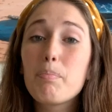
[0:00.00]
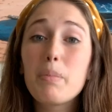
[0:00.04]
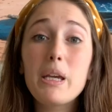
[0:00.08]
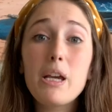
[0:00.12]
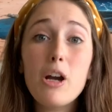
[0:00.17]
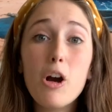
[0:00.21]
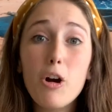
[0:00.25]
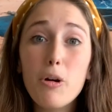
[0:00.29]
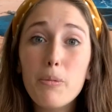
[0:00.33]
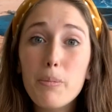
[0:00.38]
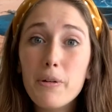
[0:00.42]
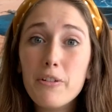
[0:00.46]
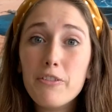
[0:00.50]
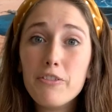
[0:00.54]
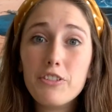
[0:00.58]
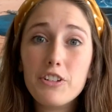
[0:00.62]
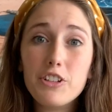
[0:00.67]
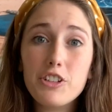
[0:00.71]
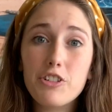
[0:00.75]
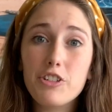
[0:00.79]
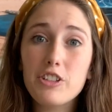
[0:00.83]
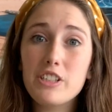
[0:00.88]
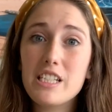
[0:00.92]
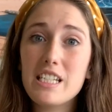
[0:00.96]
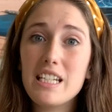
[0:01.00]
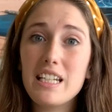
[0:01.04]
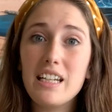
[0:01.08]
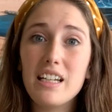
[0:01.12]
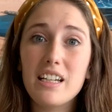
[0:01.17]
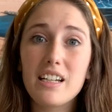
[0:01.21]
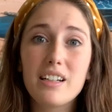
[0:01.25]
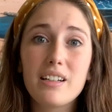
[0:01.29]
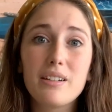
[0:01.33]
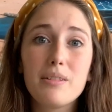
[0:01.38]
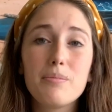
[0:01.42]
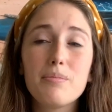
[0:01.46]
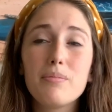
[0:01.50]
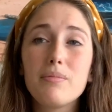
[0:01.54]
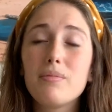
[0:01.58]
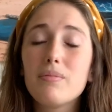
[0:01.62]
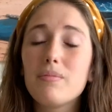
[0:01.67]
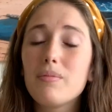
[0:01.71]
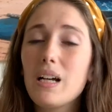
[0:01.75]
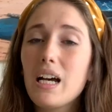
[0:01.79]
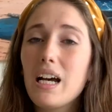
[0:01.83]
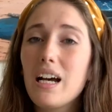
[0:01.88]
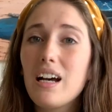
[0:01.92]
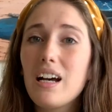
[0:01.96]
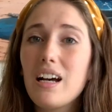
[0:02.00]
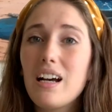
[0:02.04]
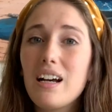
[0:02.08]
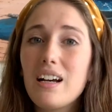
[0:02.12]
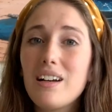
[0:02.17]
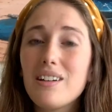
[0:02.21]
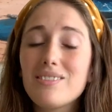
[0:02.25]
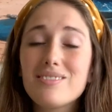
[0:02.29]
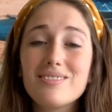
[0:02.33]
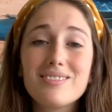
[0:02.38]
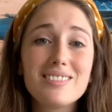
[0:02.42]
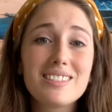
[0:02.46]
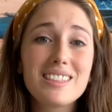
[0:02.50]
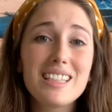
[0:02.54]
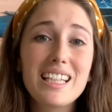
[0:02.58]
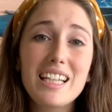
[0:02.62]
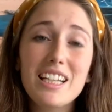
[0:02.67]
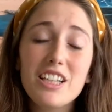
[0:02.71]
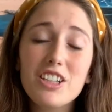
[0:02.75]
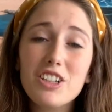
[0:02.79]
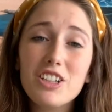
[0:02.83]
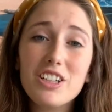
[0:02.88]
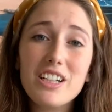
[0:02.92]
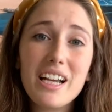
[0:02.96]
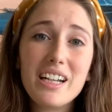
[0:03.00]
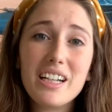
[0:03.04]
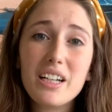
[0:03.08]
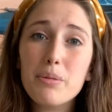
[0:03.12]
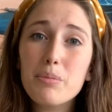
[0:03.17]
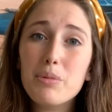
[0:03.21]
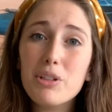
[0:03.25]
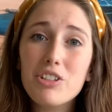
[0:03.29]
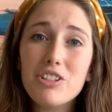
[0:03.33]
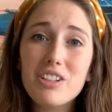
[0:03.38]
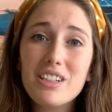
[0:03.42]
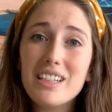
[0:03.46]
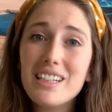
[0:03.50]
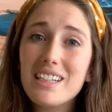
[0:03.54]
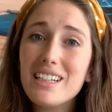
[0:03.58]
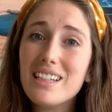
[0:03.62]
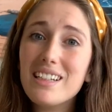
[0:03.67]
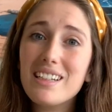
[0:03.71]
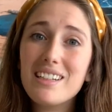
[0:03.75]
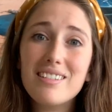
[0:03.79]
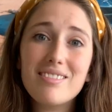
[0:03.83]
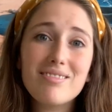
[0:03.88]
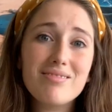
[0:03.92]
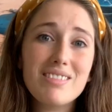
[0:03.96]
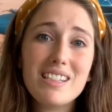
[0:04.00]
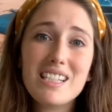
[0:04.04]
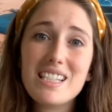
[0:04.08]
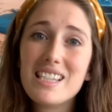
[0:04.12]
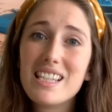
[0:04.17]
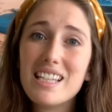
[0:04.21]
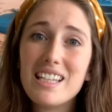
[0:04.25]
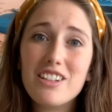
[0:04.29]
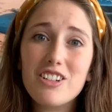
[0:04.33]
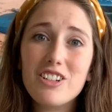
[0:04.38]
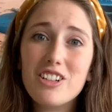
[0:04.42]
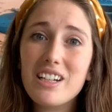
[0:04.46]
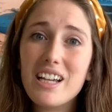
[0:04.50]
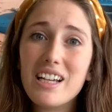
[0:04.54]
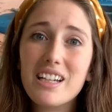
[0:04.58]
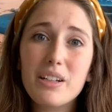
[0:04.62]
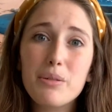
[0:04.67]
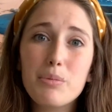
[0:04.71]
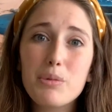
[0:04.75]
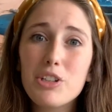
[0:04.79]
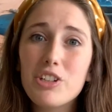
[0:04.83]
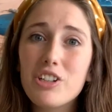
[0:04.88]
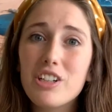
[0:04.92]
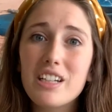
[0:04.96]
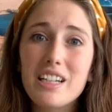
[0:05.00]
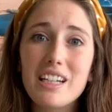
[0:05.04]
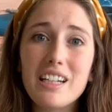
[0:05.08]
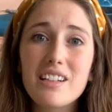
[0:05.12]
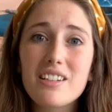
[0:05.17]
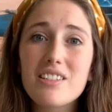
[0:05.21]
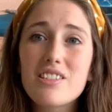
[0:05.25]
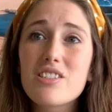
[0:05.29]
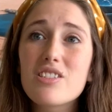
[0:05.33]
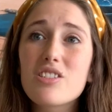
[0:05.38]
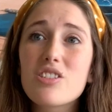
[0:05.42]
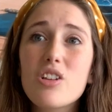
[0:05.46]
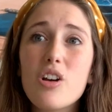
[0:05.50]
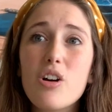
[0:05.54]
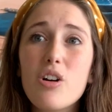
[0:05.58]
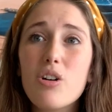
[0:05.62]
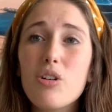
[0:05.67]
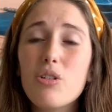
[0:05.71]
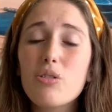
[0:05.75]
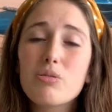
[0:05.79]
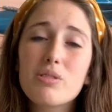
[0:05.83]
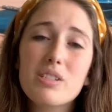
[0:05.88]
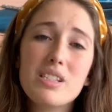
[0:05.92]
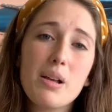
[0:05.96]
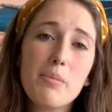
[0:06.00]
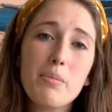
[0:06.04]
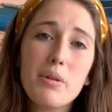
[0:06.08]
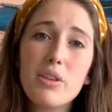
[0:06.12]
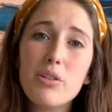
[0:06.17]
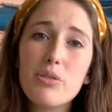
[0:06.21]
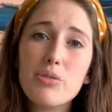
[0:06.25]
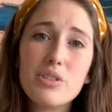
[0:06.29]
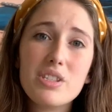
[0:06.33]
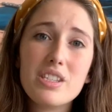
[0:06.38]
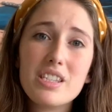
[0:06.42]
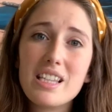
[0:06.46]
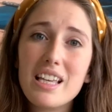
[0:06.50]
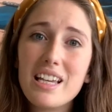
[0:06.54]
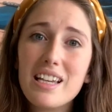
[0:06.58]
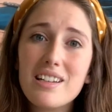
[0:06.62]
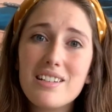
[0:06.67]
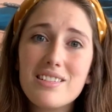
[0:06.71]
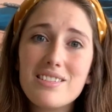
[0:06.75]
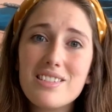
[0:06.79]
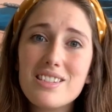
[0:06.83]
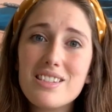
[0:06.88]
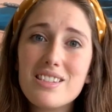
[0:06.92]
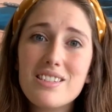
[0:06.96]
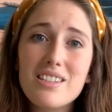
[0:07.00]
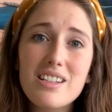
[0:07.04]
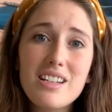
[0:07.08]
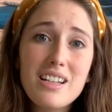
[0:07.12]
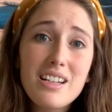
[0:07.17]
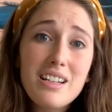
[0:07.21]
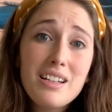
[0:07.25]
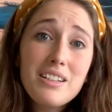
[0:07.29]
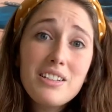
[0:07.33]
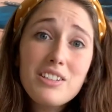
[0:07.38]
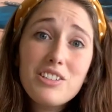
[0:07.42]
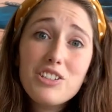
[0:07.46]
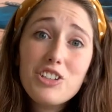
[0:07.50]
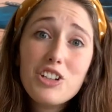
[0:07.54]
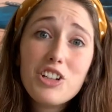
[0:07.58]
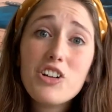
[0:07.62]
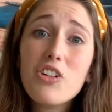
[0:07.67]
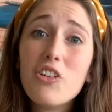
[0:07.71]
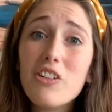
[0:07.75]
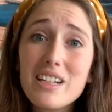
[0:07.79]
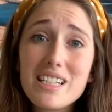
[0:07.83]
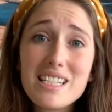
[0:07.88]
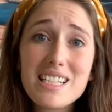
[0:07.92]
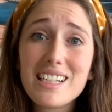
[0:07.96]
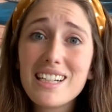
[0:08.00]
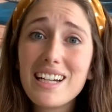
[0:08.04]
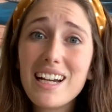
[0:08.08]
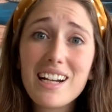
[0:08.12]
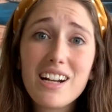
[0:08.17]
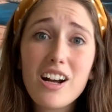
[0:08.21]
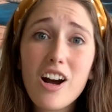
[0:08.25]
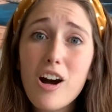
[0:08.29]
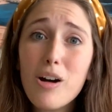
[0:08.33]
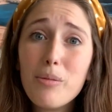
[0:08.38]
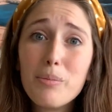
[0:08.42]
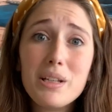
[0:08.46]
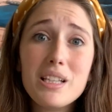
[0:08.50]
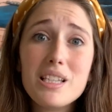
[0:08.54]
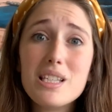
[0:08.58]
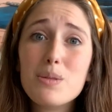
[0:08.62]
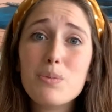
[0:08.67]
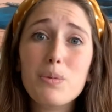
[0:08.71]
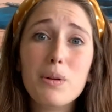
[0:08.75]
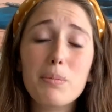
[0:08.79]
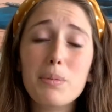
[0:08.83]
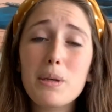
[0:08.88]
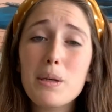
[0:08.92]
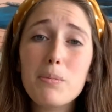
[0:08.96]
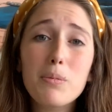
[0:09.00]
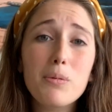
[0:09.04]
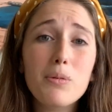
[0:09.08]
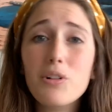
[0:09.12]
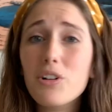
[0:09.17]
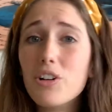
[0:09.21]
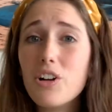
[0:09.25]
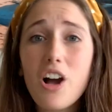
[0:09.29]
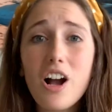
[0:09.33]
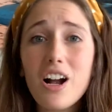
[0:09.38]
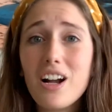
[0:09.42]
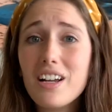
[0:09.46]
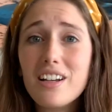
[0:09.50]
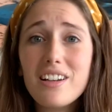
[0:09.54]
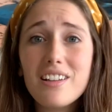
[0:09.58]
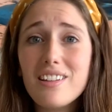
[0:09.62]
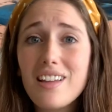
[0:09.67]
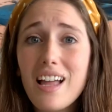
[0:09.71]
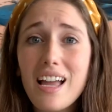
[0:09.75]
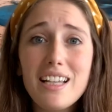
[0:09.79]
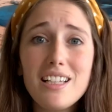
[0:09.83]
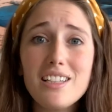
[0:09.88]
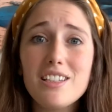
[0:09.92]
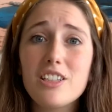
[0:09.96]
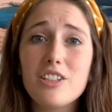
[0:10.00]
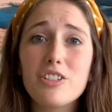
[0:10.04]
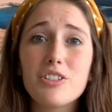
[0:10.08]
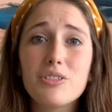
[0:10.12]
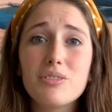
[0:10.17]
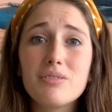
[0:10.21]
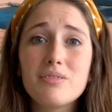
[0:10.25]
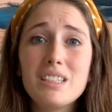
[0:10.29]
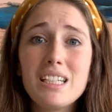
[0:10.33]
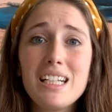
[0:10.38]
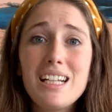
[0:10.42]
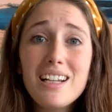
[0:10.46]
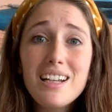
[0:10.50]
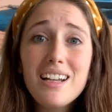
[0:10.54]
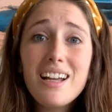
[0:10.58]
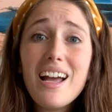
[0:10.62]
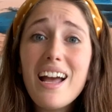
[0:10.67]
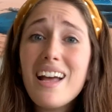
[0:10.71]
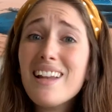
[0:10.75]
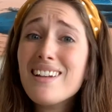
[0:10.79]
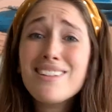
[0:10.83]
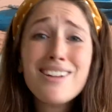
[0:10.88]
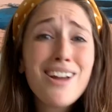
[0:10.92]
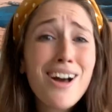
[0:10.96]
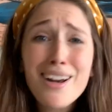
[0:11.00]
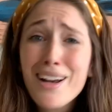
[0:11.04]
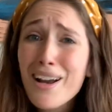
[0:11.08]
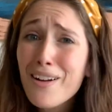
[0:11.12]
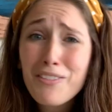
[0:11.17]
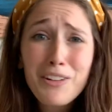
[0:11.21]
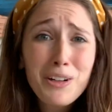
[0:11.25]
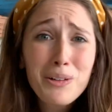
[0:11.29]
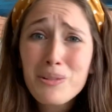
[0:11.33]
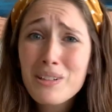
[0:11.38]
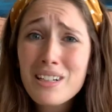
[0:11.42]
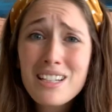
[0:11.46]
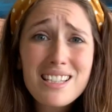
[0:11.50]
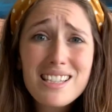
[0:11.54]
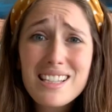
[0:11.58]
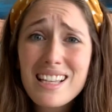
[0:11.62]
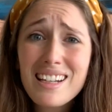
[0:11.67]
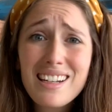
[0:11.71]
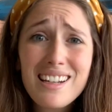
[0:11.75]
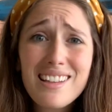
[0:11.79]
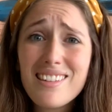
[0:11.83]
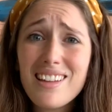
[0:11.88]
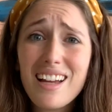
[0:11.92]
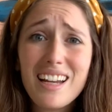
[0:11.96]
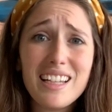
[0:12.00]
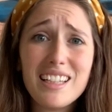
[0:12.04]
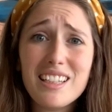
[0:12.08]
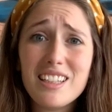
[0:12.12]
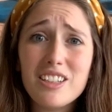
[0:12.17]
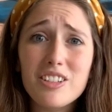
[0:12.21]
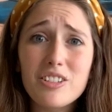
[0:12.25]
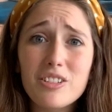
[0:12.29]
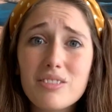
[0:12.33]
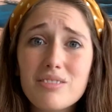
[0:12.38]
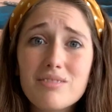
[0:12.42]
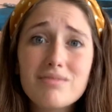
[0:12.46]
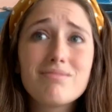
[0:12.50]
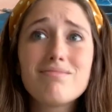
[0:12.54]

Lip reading: Be open for critique. The internet community is the internet community. So some of those things, you're going to get comments where people are not gonna like you. And not everyone is gonna like you.